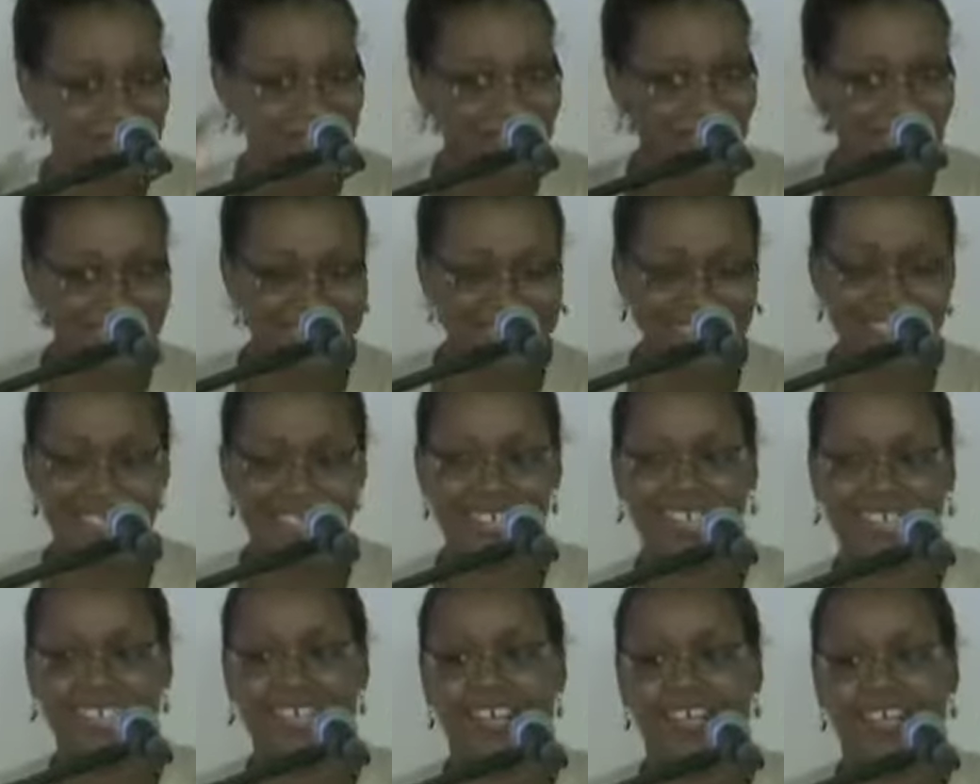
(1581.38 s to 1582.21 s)
the
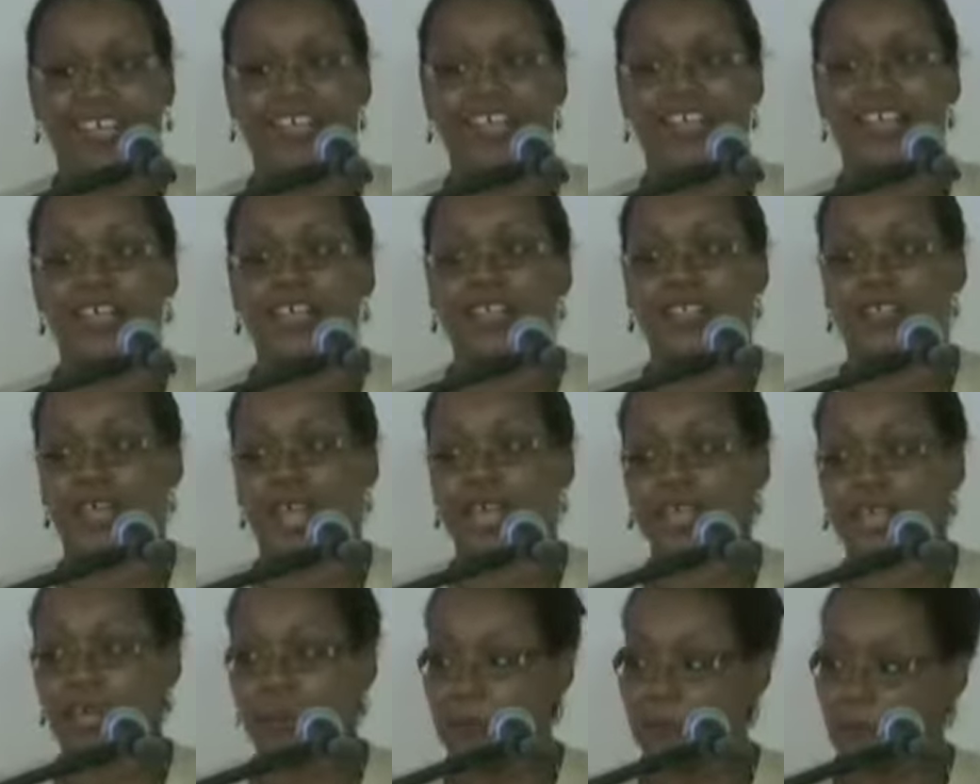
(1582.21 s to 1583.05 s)
all-seeing eye. So
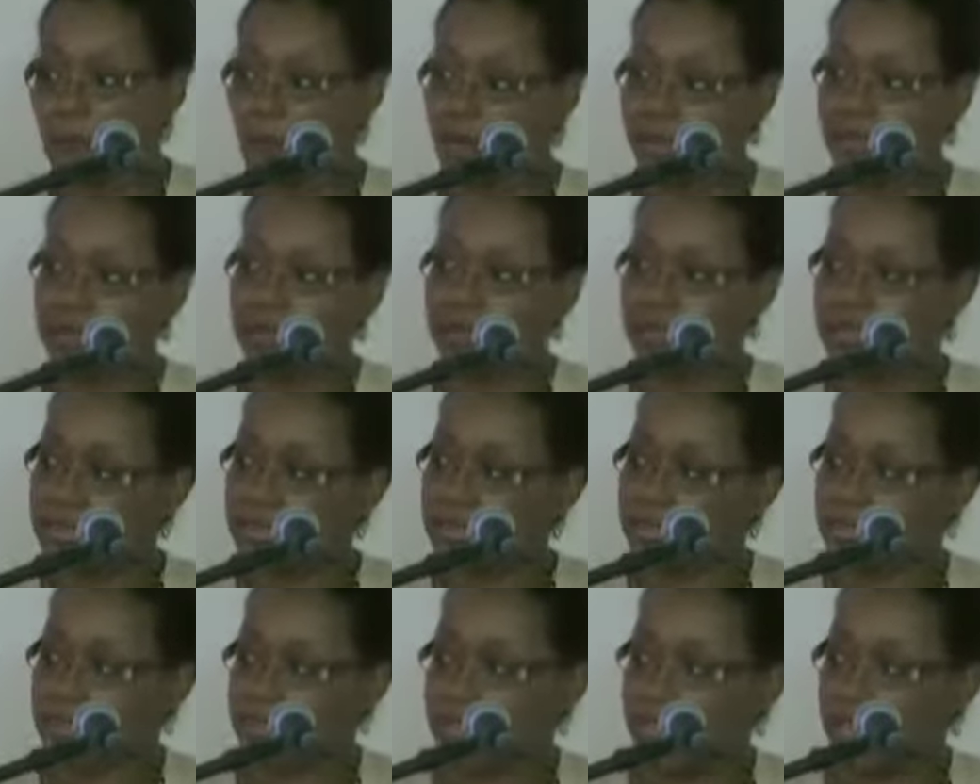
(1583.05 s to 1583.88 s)
I can monitor the
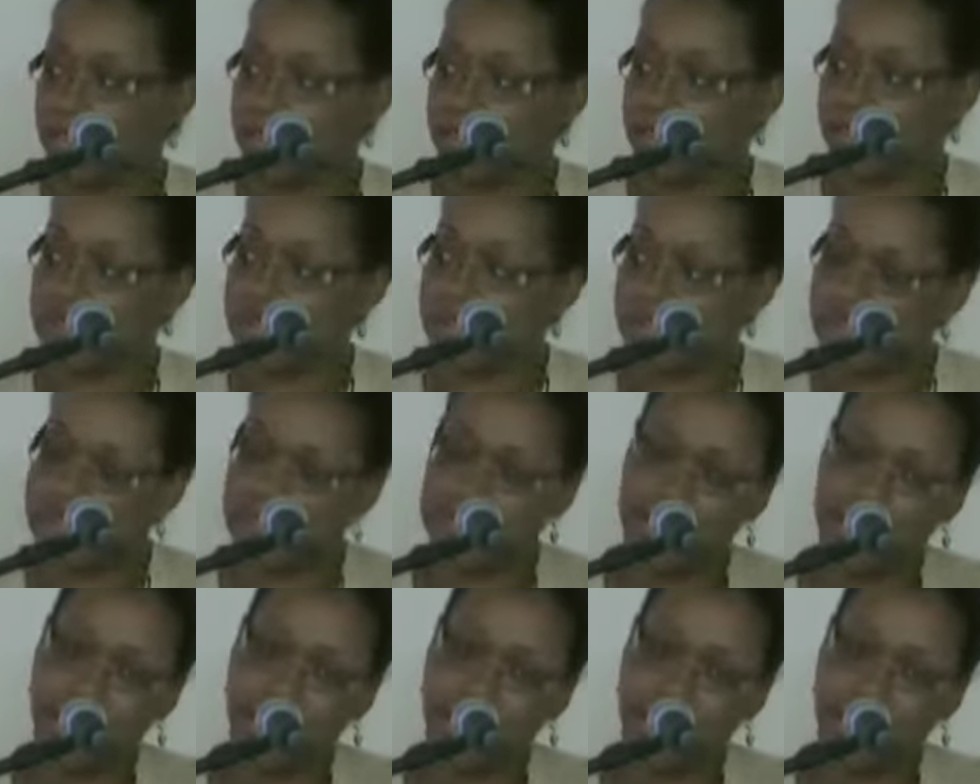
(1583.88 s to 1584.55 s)
discussions that's